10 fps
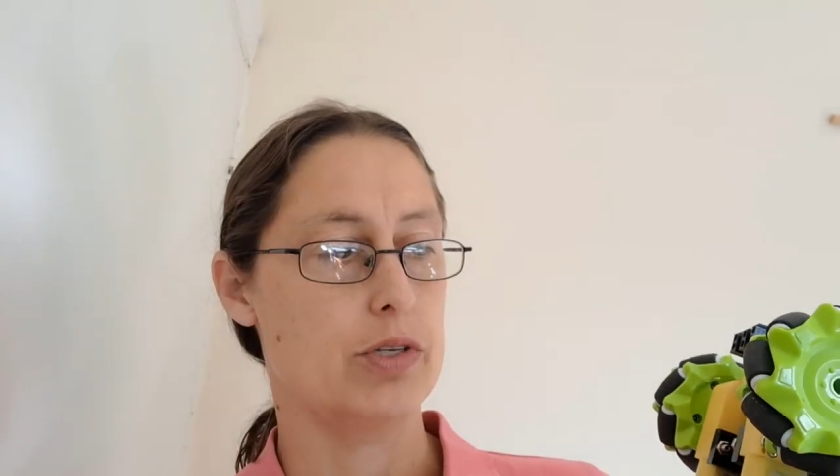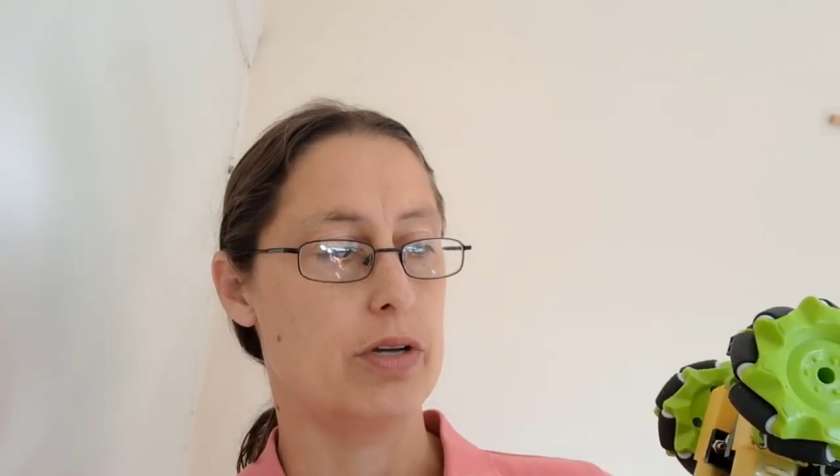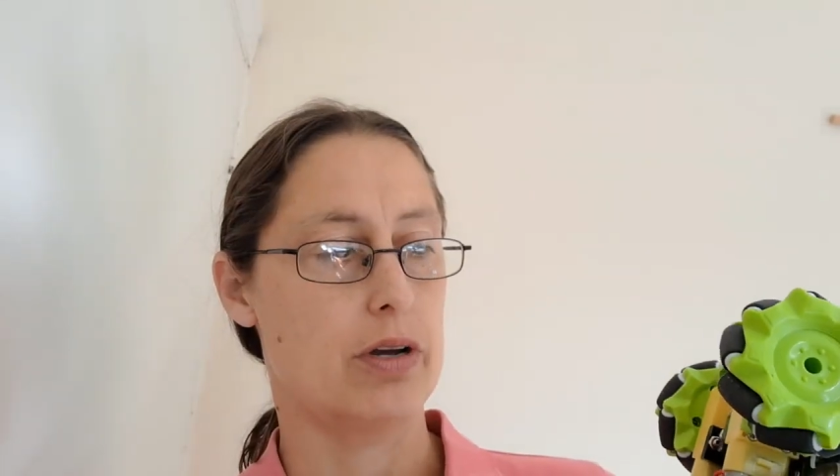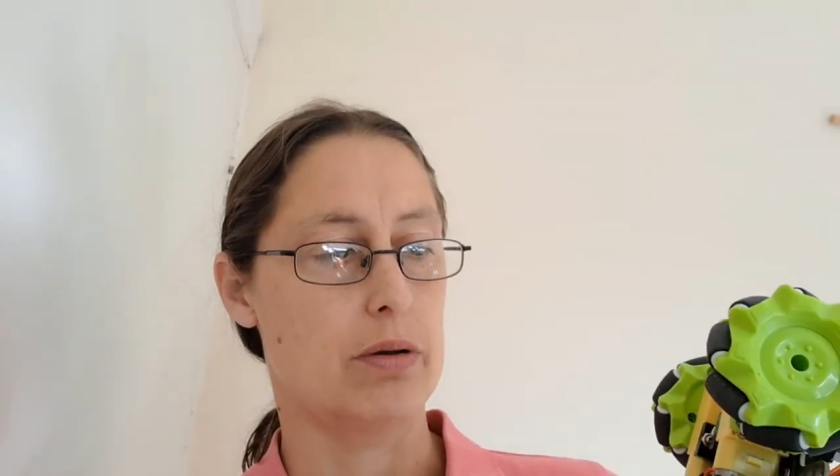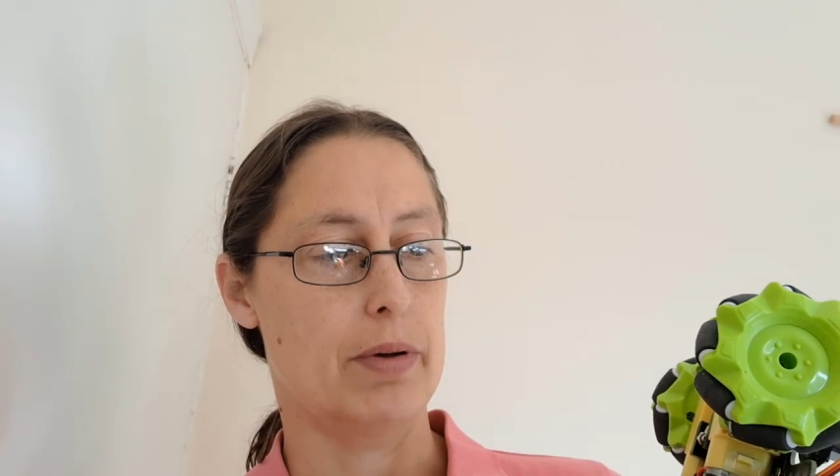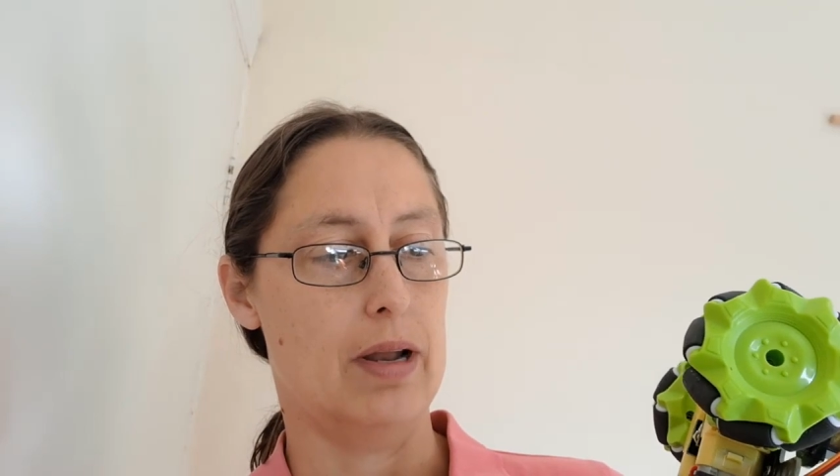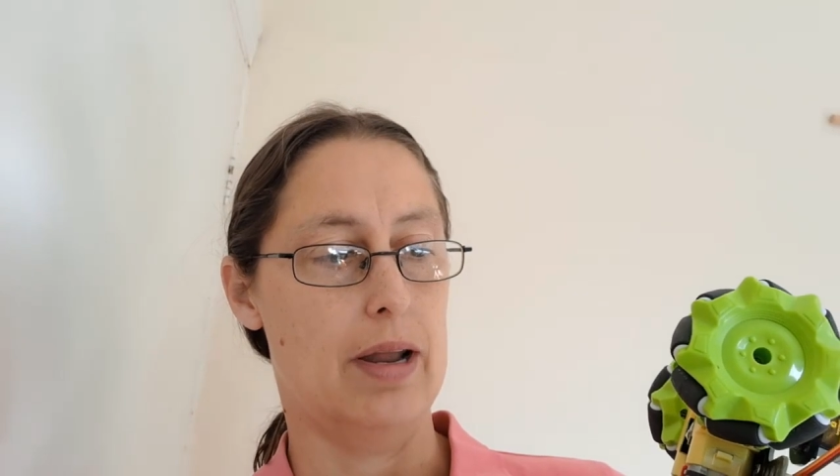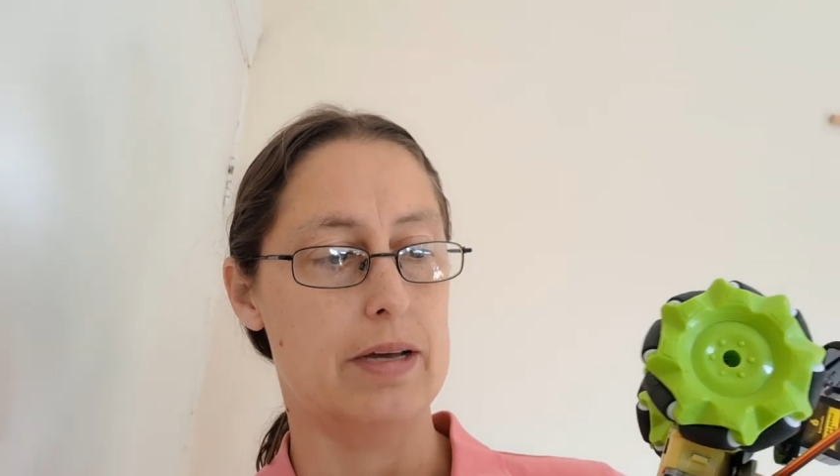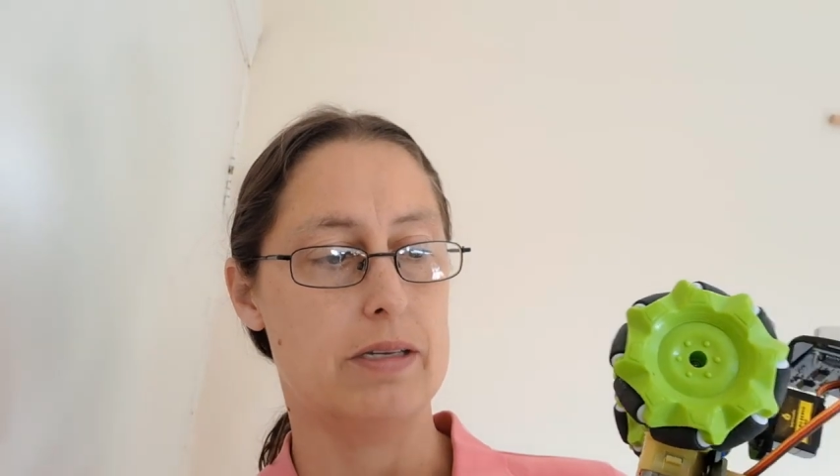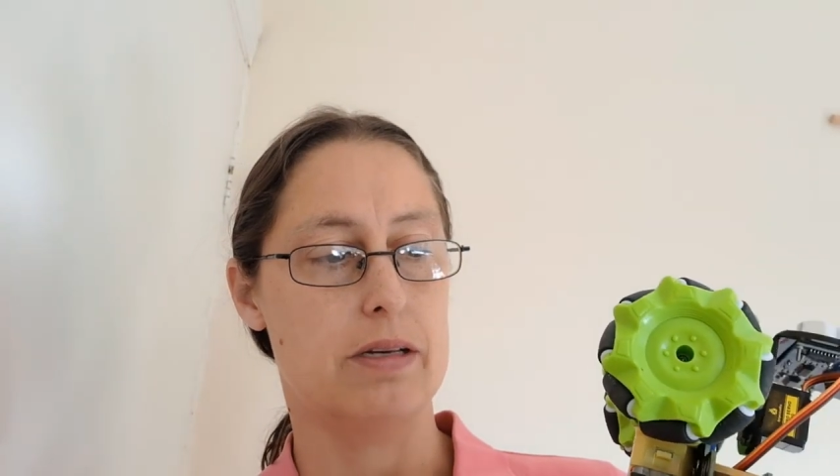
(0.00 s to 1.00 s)
was talking about
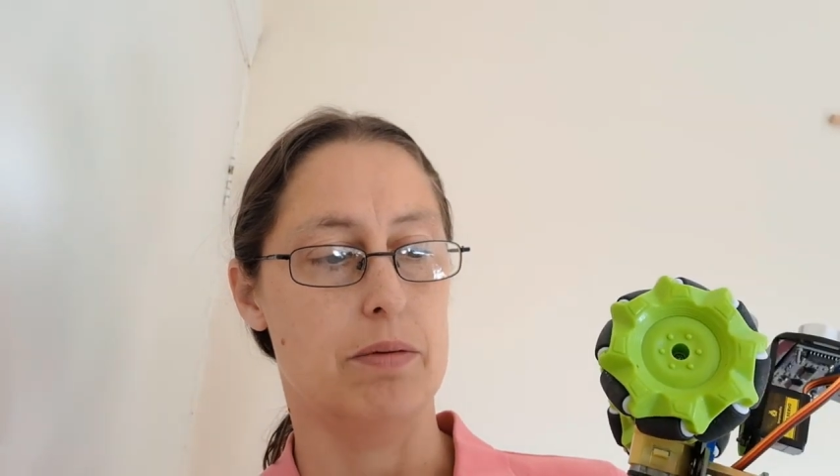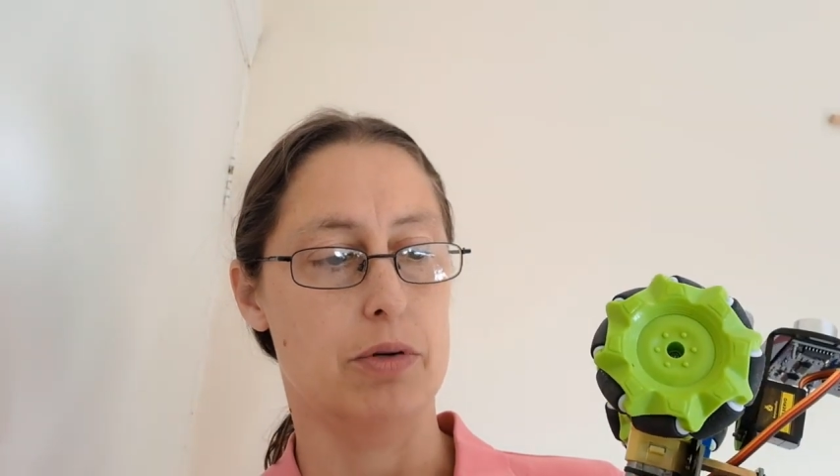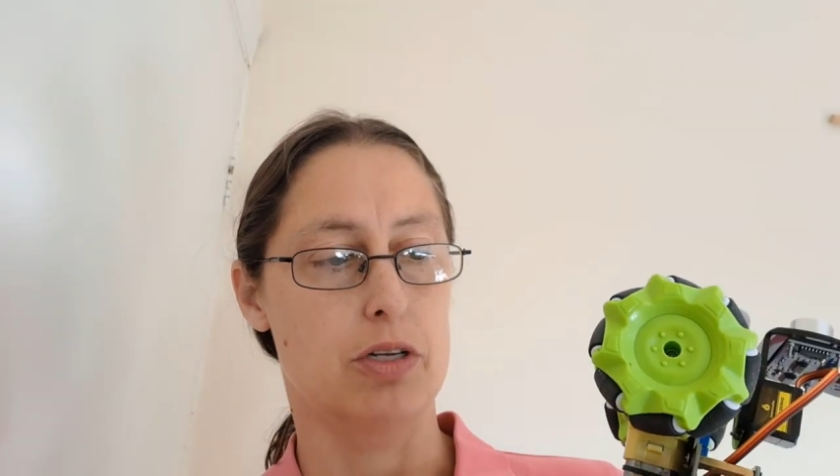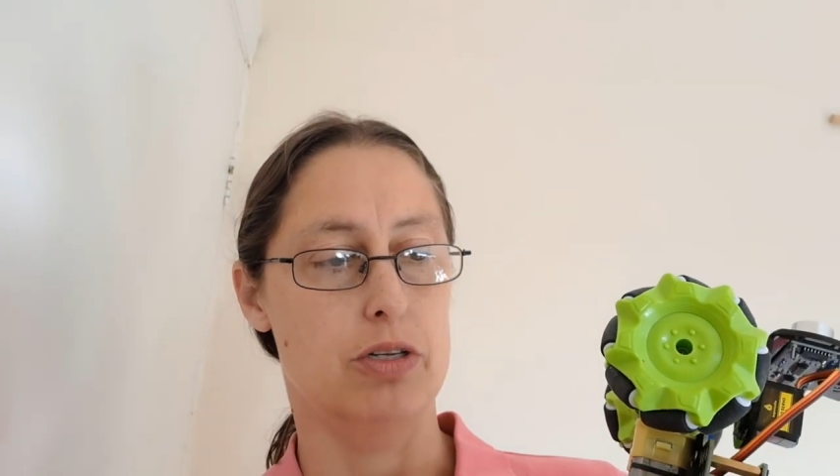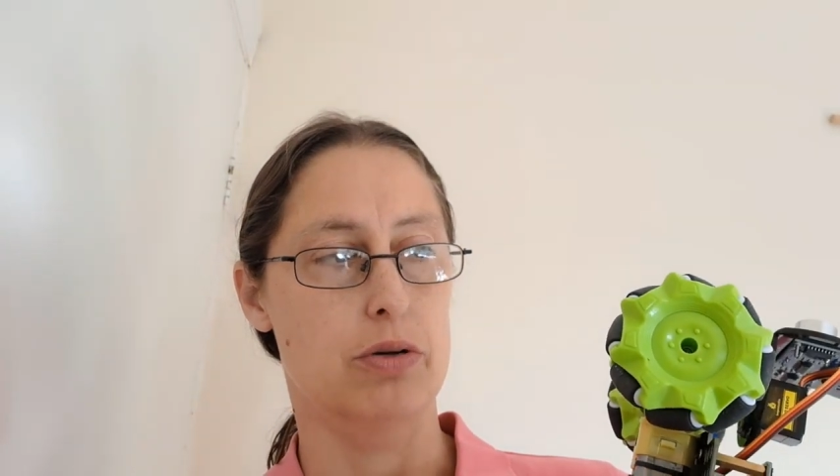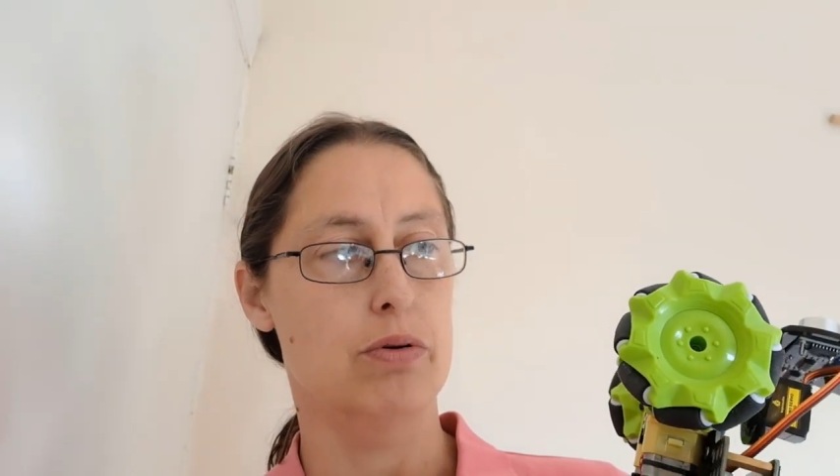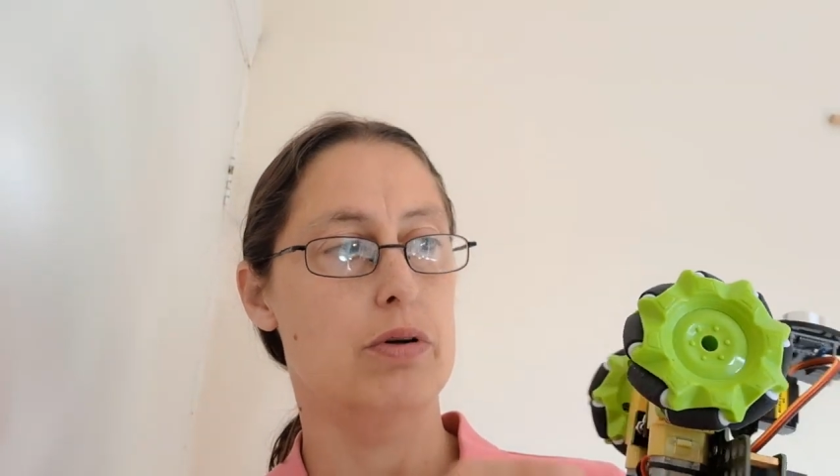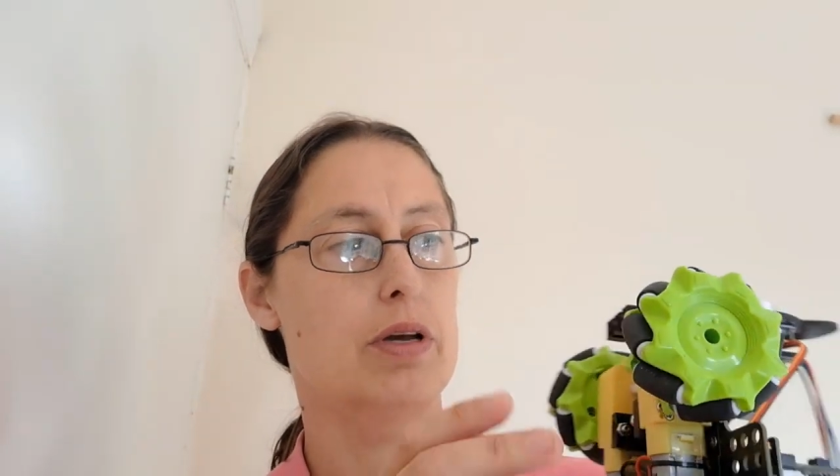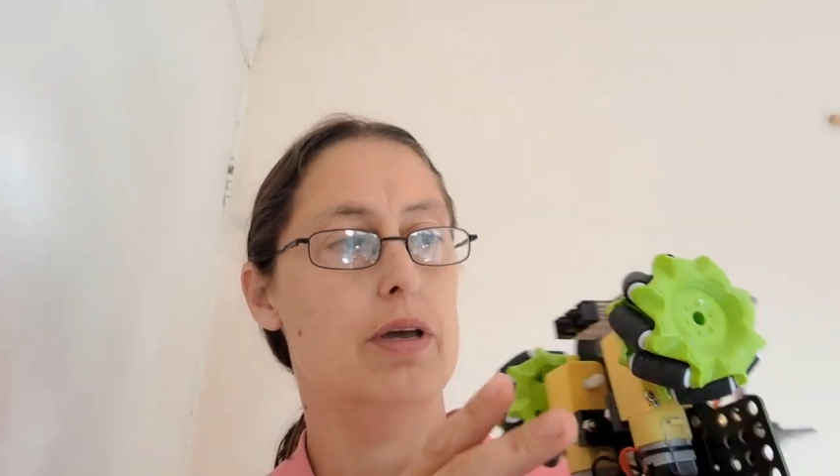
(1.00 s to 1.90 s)
last time could do.